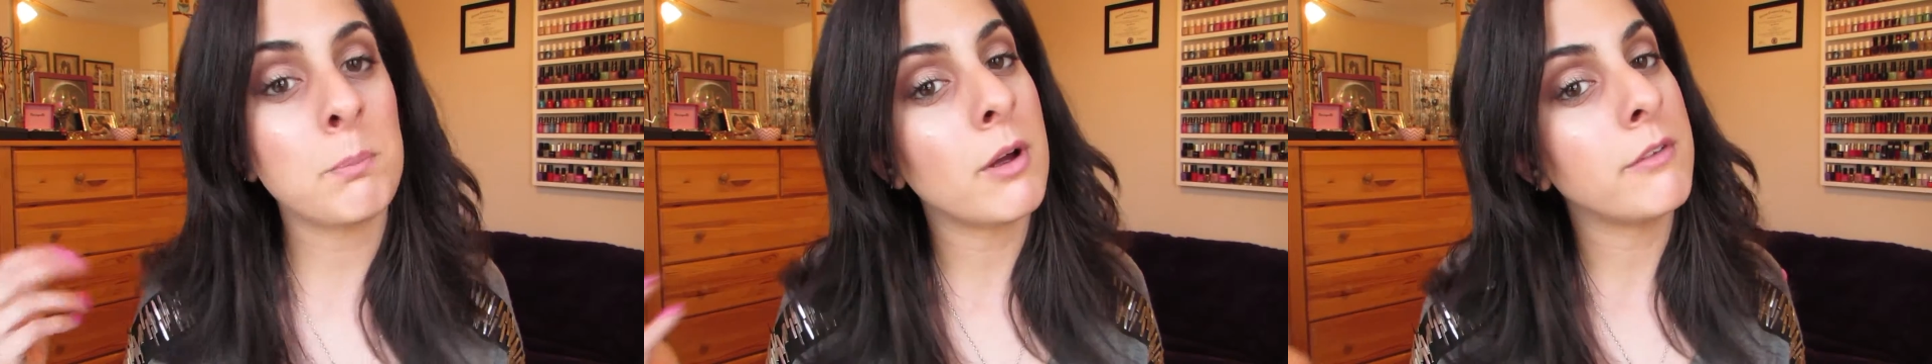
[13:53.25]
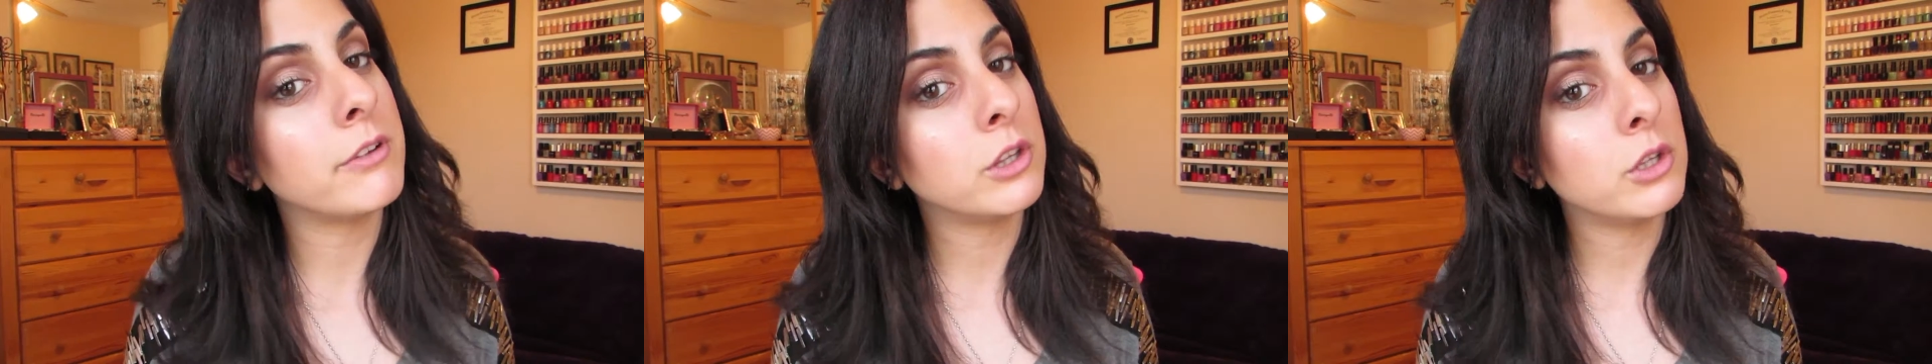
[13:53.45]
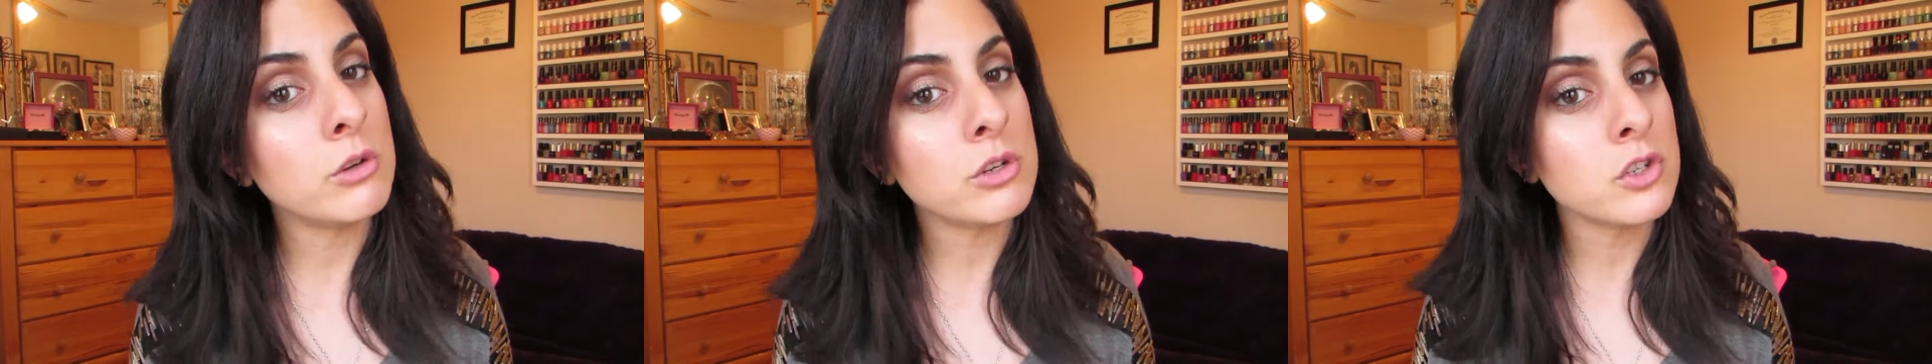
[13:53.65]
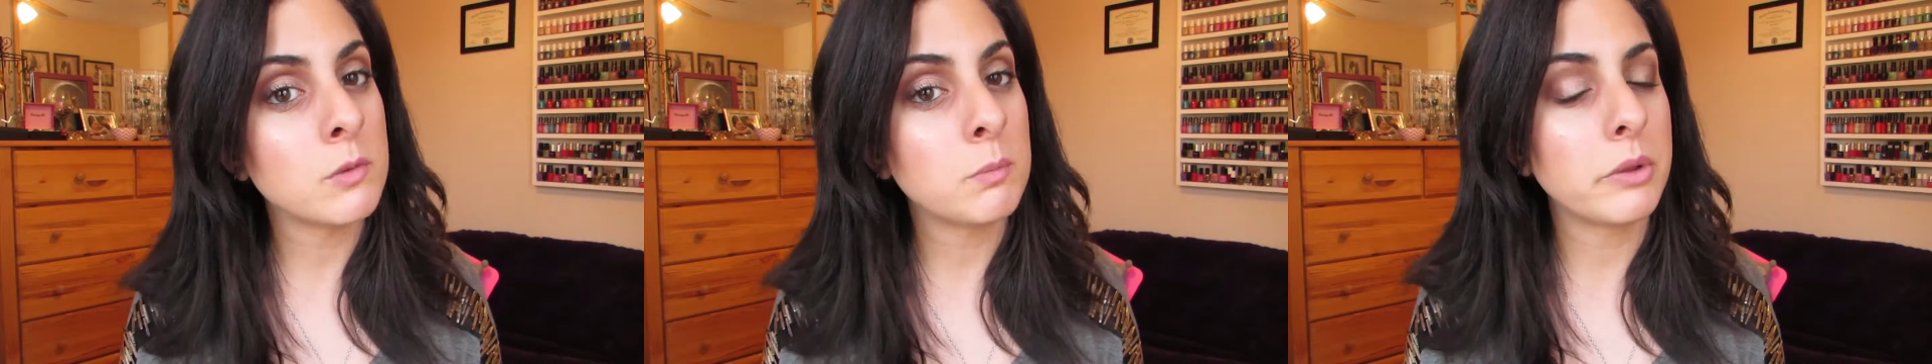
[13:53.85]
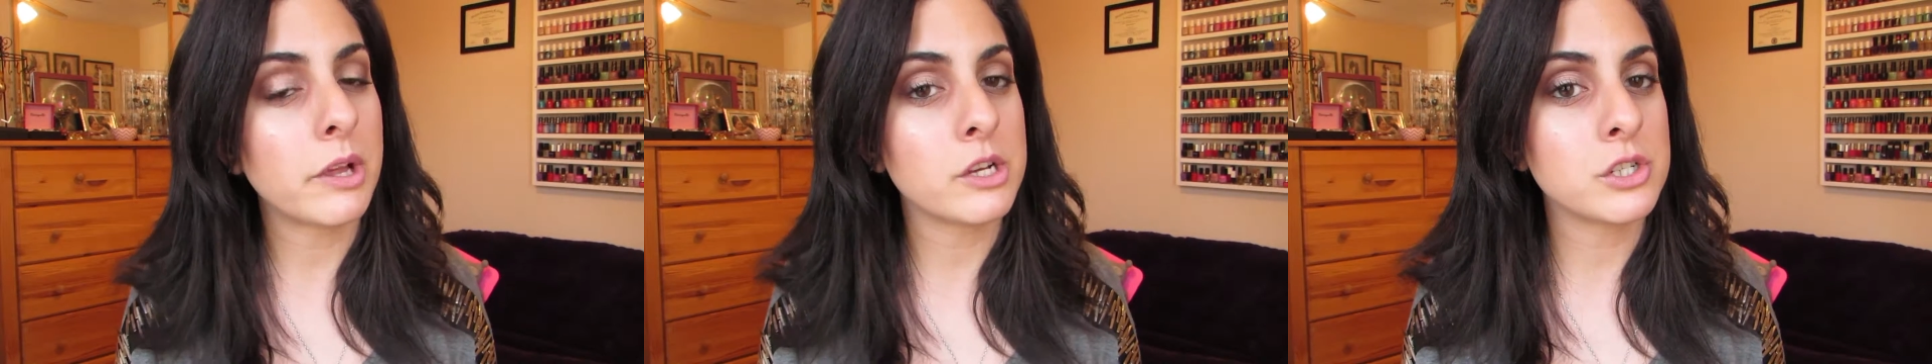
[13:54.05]
Revolution
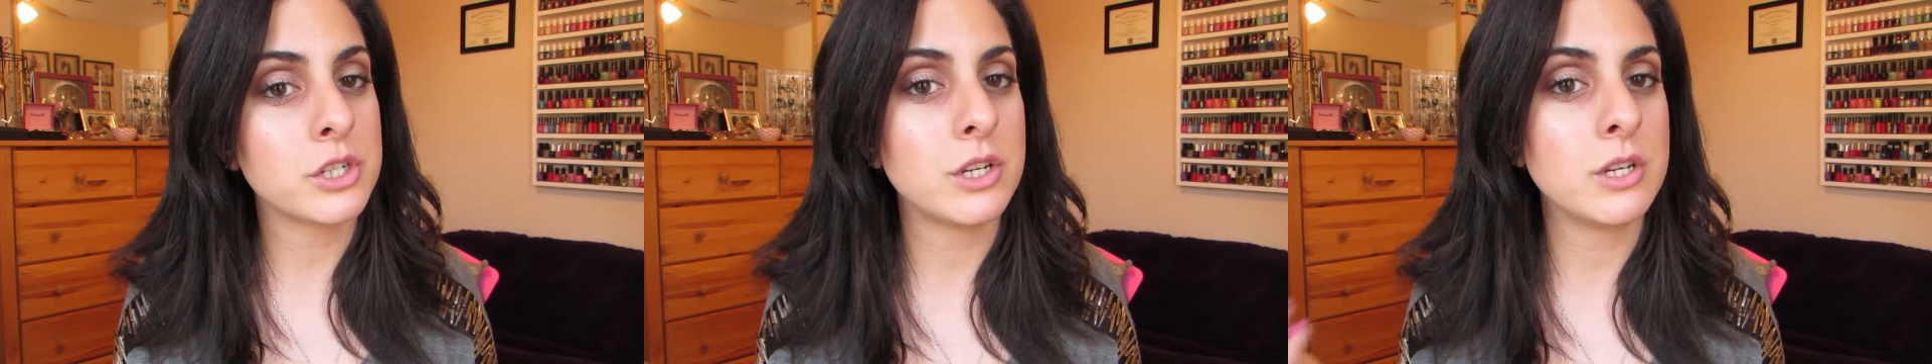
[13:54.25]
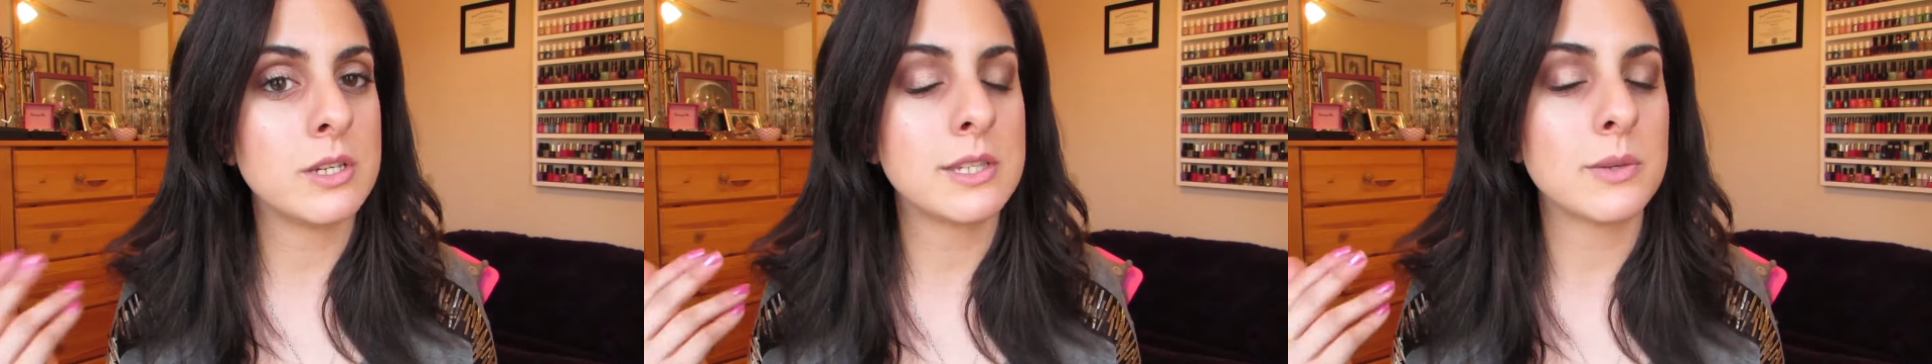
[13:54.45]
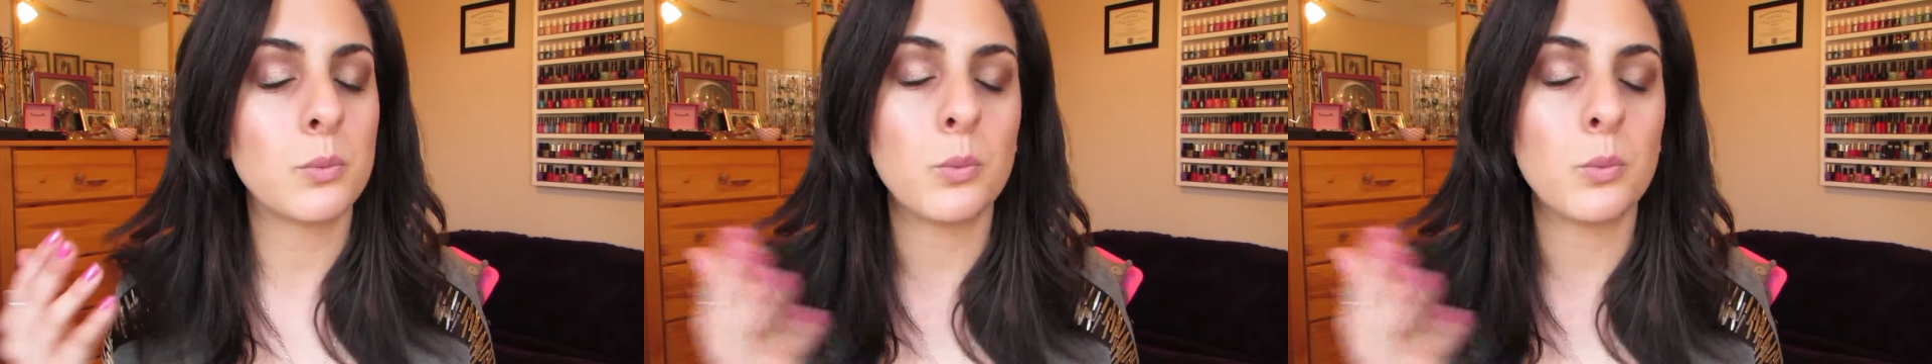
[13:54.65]
blushes,